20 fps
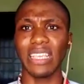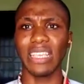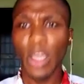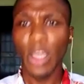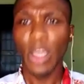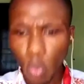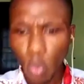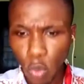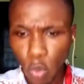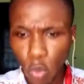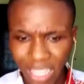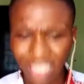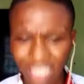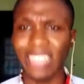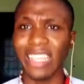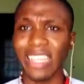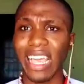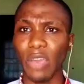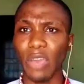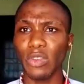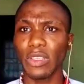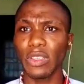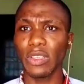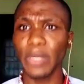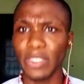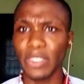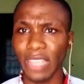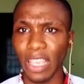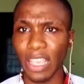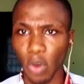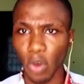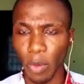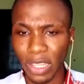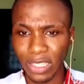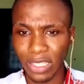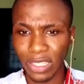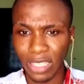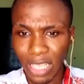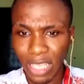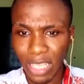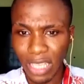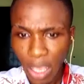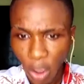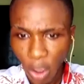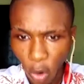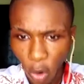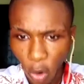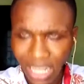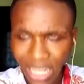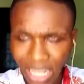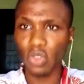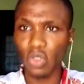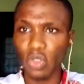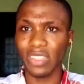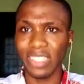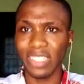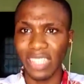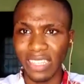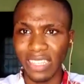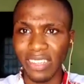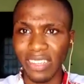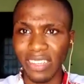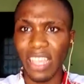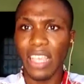we will say that there are LGBTI community organizations in Nigeria